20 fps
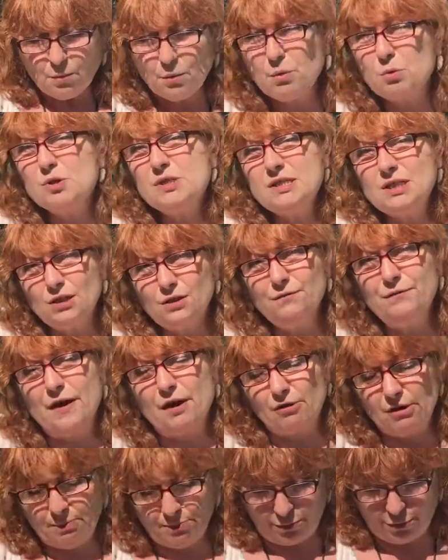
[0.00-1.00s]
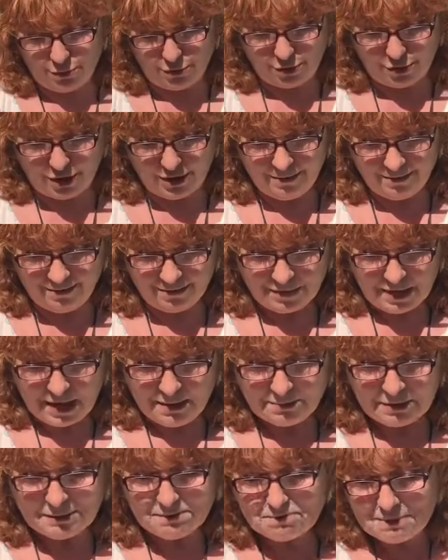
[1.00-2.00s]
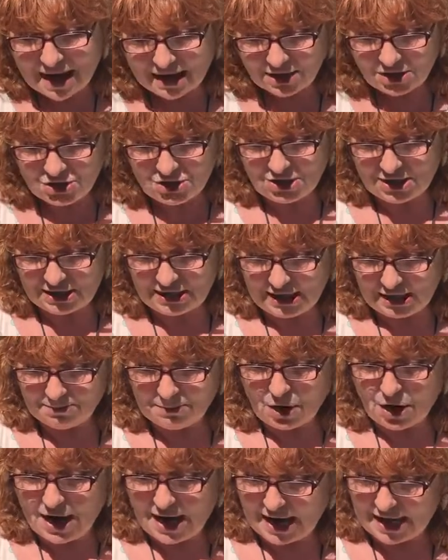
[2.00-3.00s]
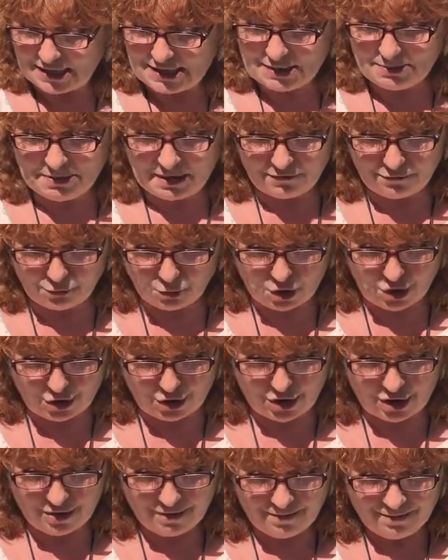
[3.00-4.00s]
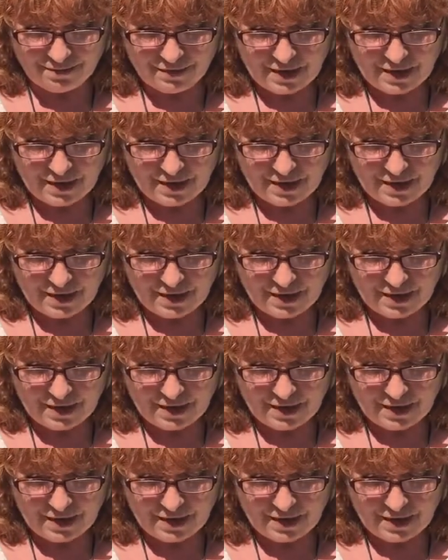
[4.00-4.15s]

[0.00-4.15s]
We were still very poor, but managed to keep our heads above water.